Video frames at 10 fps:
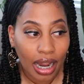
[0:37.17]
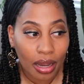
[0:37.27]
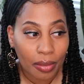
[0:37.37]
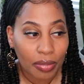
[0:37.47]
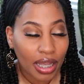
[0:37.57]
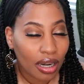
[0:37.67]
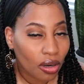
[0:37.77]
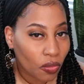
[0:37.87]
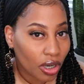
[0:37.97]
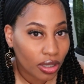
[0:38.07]
I plan
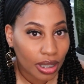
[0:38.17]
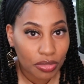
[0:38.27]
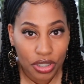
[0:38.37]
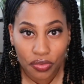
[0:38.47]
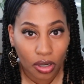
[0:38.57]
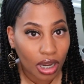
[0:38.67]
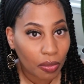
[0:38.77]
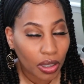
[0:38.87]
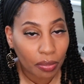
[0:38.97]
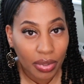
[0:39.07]
on wearing them just for a
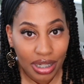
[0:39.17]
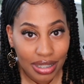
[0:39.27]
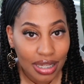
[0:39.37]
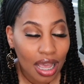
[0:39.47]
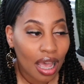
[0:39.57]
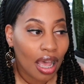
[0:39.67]
couple of months.